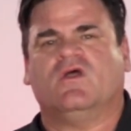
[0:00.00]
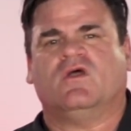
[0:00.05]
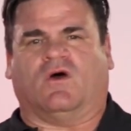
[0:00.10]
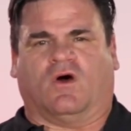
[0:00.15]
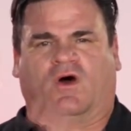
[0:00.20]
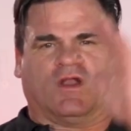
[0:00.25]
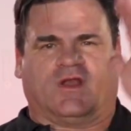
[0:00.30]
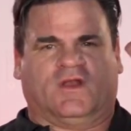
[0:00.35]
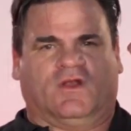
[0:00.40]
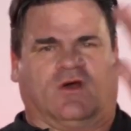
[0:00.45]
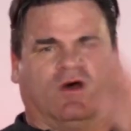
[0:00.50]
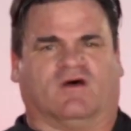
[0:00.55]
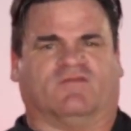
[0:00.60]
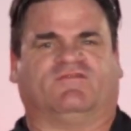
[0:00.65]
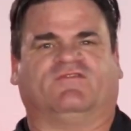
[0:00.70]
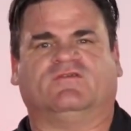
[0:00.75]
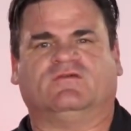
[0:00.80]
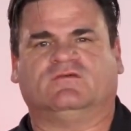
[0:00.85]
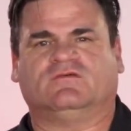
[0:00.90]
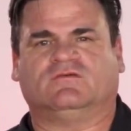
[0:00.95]
On and
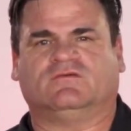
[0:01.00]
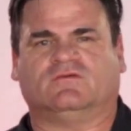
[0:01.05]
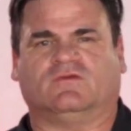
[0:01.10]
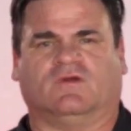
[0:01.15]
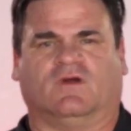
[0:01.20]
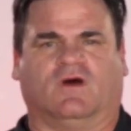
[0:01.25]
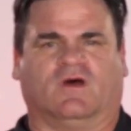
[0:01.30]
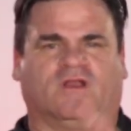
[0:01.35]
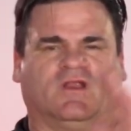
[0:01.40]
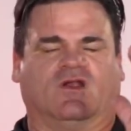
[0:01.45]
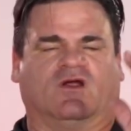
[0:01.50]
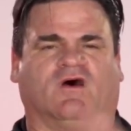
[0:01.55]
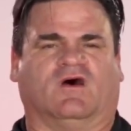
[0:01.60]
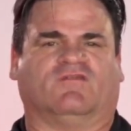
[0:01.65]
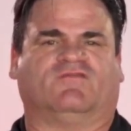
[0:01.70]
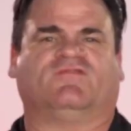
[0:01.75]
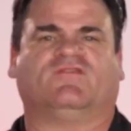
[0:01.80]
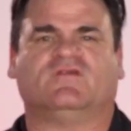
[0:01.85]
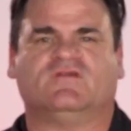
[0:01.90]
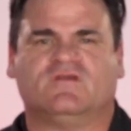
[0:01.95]
off, on and
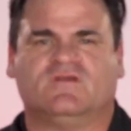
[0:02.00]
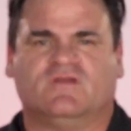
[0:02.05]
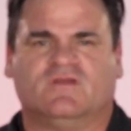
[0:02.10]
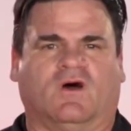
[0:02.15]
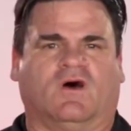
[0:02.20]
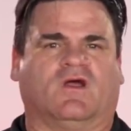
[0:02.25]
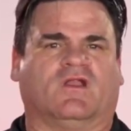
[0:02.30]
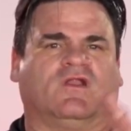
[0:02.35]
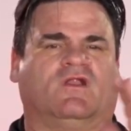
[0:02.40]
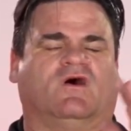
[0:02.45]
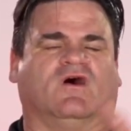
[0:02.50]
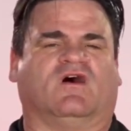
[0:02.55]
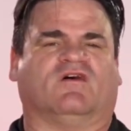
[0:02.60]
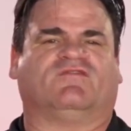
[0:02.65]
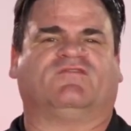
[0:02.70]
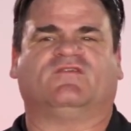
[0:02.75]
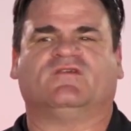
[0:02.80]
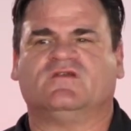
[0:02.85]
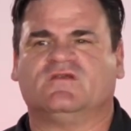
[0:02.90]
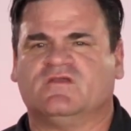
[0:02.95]
off, on and
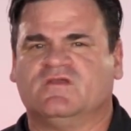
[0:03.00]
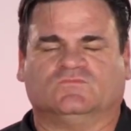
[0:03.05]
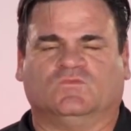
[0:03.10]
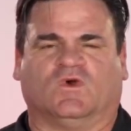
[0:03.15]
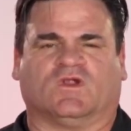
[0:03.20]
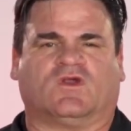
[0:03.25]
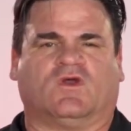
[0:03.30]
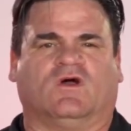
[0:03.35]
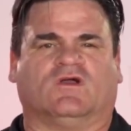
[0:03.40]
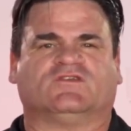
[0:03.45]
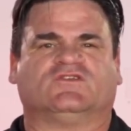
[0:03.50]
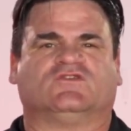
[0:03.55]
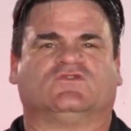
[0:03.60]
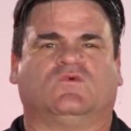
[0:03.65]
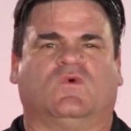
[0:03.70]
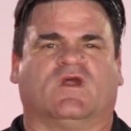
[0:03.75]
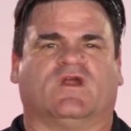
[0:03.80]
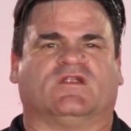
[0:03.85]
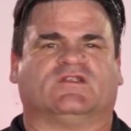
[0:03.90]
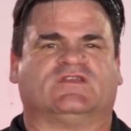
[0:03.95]
off. What causes
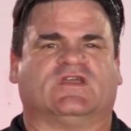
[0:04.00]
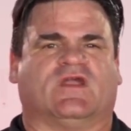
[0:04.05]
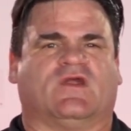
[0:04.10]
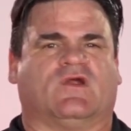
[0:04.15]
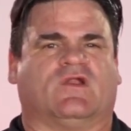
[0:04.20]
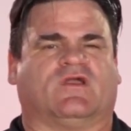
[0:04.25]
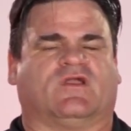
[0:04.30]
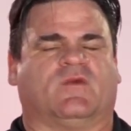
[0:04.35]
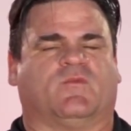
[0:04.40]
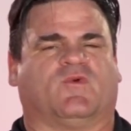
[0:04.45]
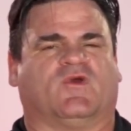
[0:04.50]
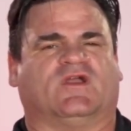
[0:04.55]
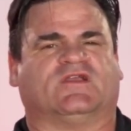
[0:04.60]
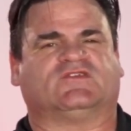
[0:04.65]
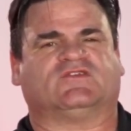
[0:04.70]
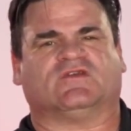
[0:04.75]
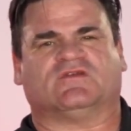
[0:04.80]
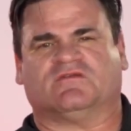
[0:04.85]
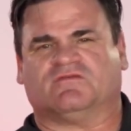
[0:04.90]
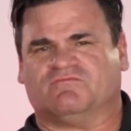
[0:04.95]
wear and tear on a
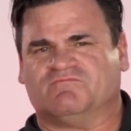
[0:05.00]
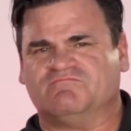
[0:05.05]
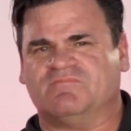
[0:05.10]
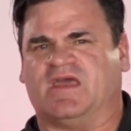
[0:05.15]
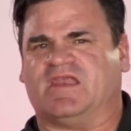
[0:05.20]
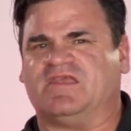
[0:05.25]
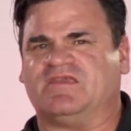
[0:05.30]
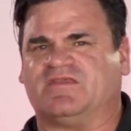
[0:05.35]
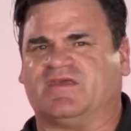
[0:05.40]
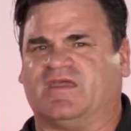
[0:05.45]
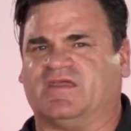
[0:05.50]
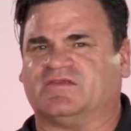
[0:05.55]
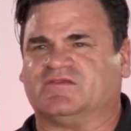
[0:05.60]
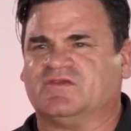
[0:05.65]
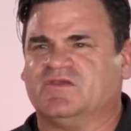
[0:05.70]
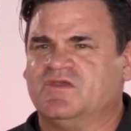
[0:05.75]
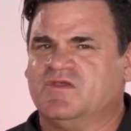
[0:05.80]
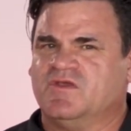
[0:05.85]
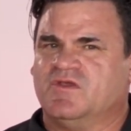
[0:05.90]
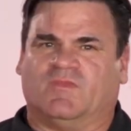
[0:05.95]
compressor? Many things.
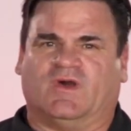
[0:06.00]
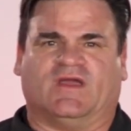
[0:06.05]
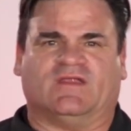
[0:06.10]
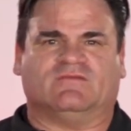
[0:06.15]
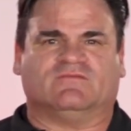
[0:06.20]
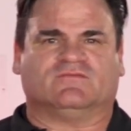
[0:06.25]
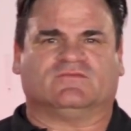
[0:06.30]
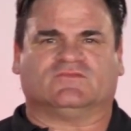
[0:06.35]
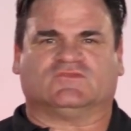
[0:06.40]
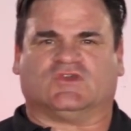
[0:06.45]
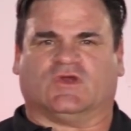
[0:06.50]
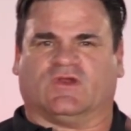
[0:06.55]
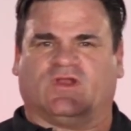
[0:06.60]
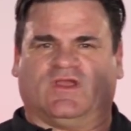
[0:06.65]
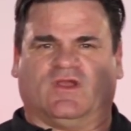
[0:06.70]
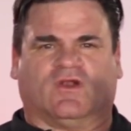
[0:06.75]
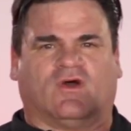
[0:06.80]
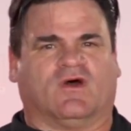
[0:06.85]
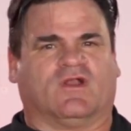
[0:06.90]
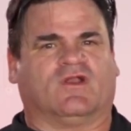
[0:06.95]
but
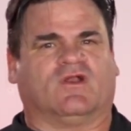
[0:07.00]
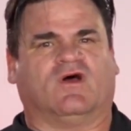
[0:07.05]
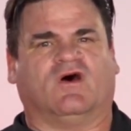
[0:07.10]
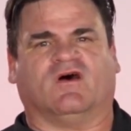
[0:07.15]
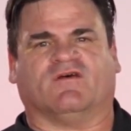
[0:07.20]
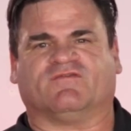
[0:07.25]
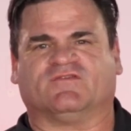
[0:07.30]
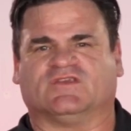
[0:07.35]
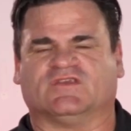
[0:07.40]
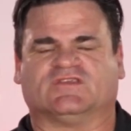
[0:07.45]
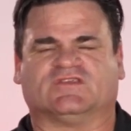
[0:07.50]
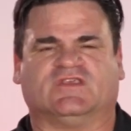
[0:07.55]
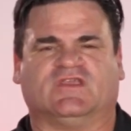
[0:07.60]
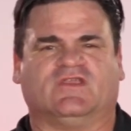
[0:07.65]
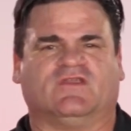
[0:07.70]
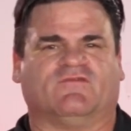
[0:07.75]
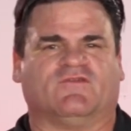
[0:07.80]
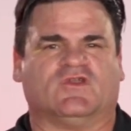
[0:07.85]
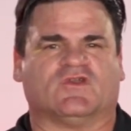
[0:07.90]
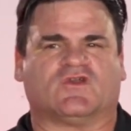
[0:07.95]
turning it on and off. Just
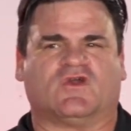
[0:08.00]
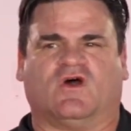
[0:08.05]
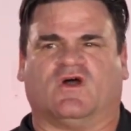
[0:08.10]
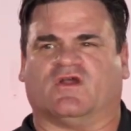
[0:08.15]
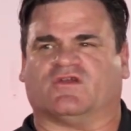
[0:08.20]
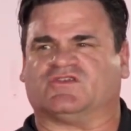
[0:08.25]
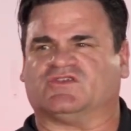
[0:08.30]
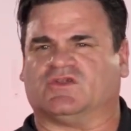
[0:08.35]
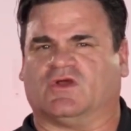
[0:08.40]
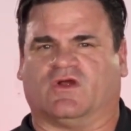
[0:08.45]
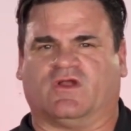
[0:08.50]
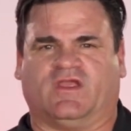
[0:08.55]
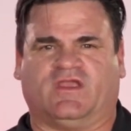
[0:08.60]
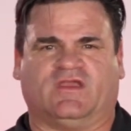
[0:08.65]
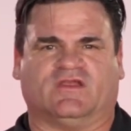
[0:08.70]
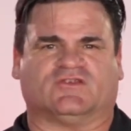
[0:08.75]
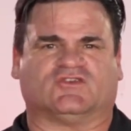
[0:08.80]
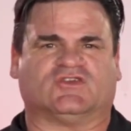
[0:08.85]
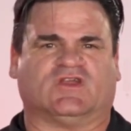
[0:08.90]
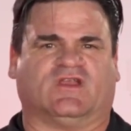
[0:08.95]
think of your car, starting
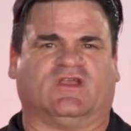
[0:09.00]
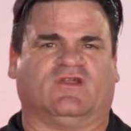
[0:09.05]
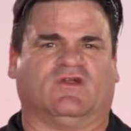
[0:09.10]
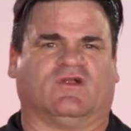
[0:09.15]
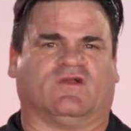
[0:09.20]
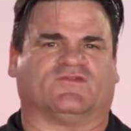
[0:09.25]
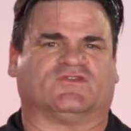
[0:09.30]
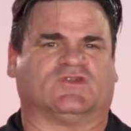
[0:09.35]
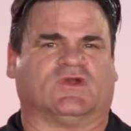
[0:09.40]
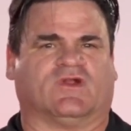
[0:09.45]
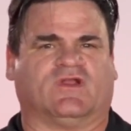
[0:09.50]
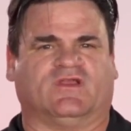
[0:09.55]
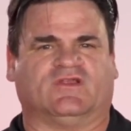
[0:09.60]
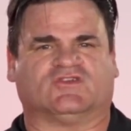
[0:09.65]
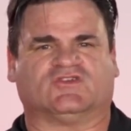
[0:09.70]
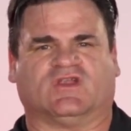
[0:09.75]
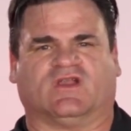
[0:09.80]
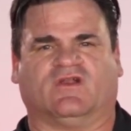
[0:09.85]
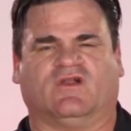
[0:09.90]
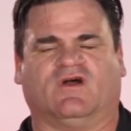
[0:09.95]
it, shutting off, starting,
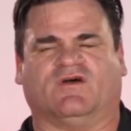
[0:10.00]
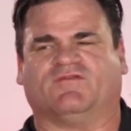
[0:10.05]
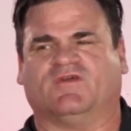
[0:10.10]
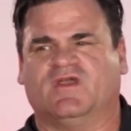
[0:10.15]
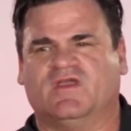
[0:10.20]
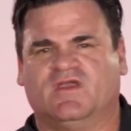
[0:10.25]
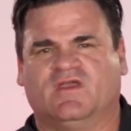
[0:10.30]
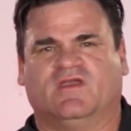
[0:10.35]
shutting off.